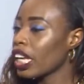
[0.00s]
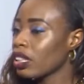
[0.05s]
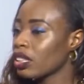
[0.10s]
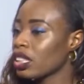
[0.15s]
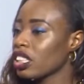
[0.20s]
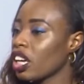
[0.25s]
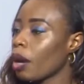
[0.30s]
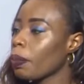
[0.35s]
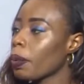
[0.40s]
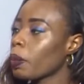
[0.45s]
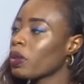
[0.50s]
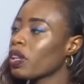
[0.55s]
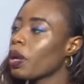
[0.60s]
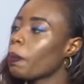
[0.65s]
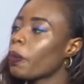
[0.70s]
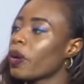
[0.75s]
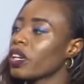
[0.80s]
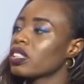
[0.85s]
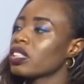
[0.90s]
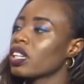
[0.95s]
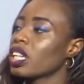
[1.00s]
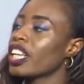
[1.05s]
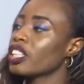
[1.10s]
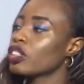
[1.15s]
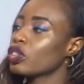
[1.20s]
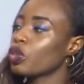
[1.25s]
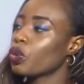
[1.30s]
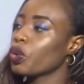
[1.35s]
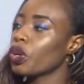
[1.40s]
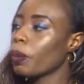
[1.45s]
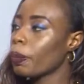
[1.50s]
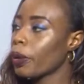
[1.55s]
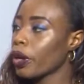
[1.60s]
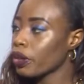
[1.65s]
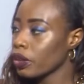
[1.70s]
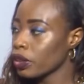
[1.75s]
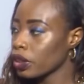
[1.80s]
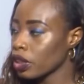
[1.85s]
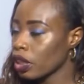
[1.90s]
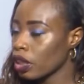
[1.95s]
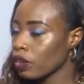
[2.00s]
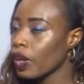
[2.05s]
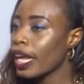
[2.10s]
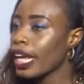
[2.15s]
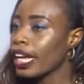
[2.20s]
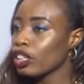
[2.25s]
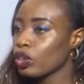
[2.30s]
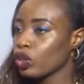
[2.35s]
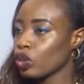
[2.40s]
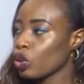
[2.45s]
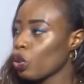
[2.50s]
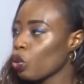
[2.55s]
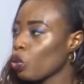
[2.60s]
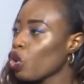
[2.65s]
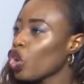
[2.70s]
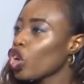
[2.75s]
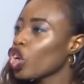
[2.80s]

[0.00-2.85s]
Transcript: You tell people a particular story about yourself, so